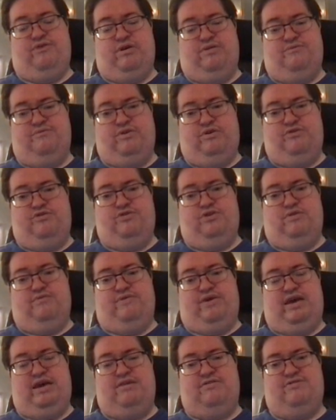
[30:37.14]
function of
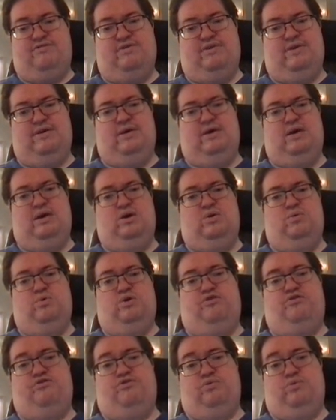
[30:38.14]
x,
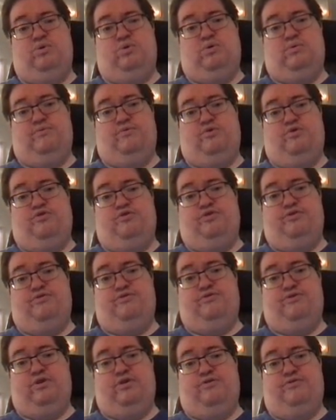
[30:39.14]
which of course
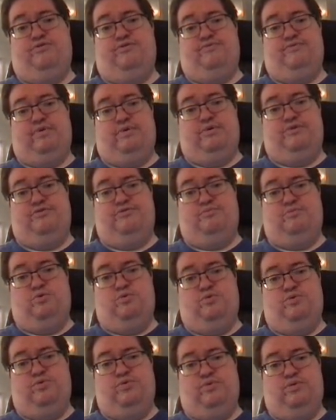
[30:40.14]
is very
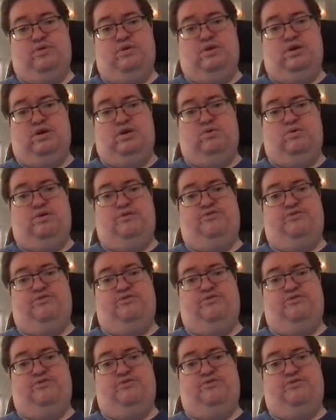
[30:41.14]
smooth. You can